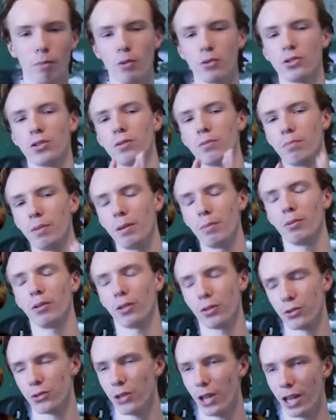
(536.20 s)
but most people
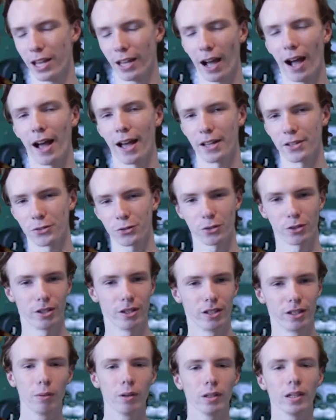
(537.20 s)
are saying eyes
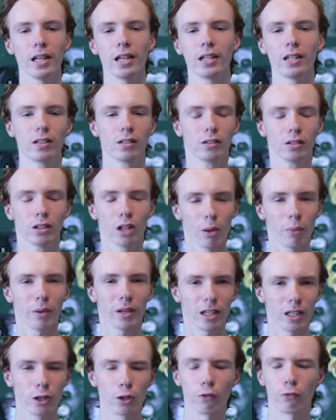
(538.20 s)
but like
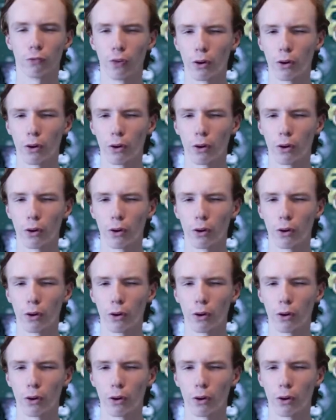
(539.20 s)
glowing in the